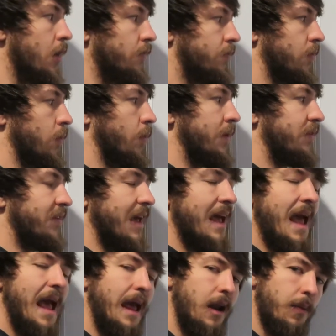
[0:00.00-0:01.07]
So when we
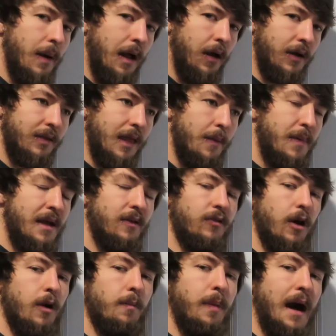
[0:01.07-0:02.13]
say anabolic, that means
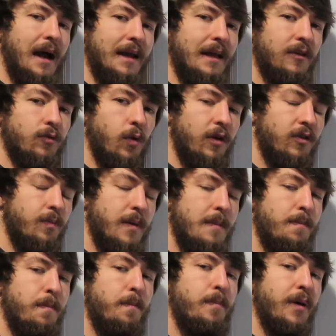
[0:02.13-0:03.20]
our body is going to be
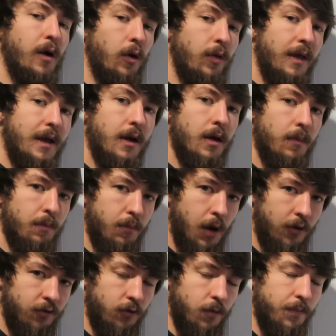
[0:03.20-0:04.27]
building
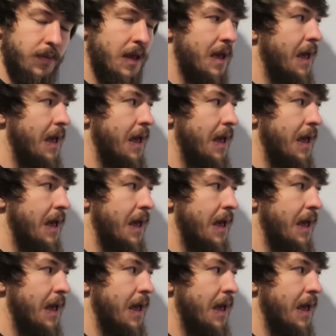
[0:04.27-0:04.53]
muscle.